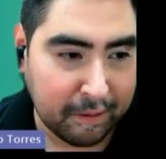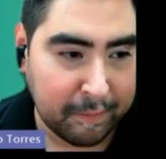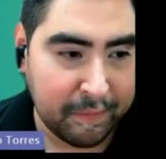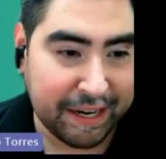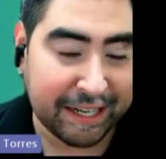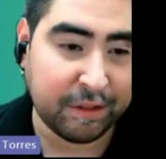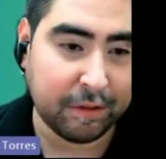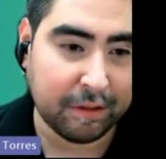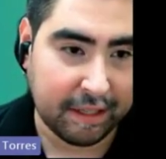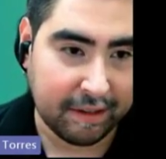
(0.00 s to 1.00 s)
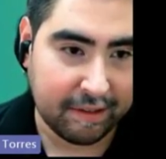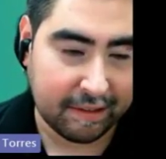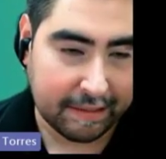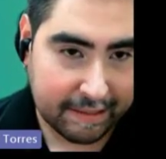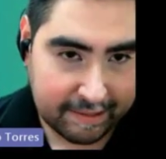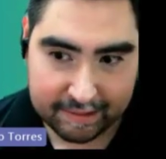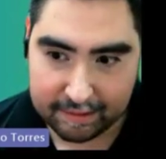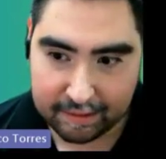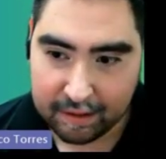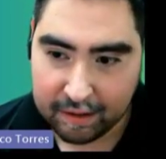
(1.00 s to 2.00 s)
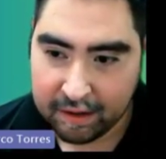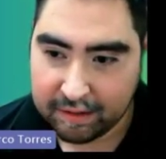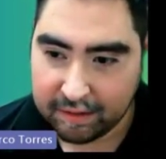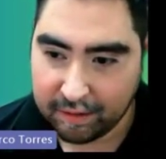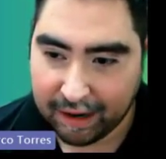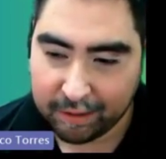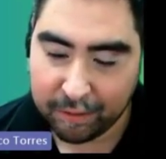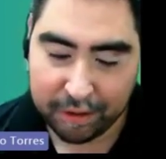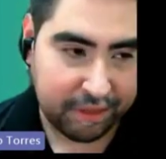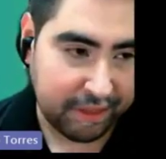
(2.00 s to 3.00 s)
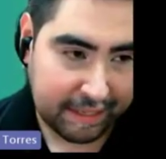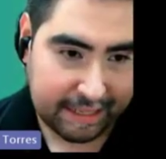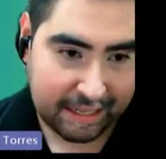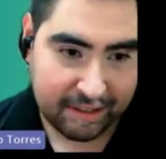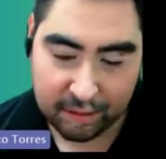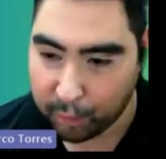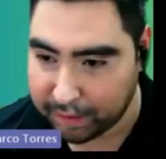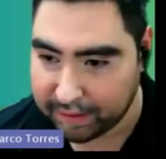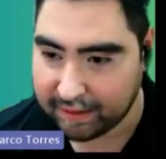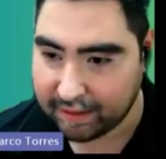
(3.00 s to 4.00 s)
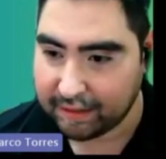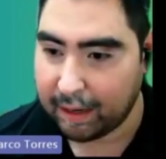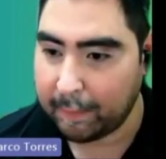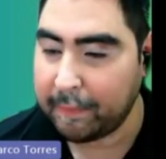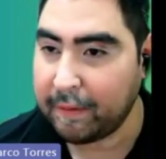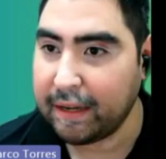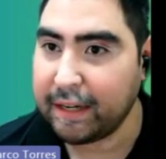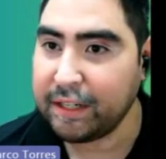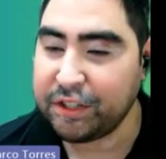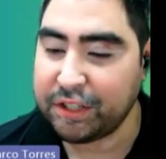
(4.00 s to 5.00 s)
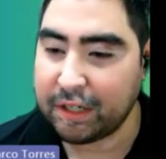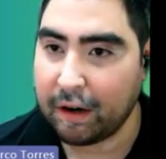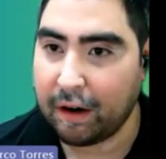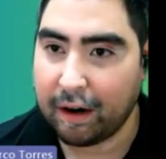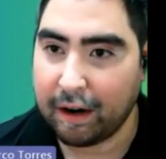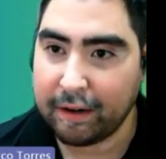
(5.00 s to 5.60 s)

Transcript: The next tool is listen. So I don't think it's going to let me share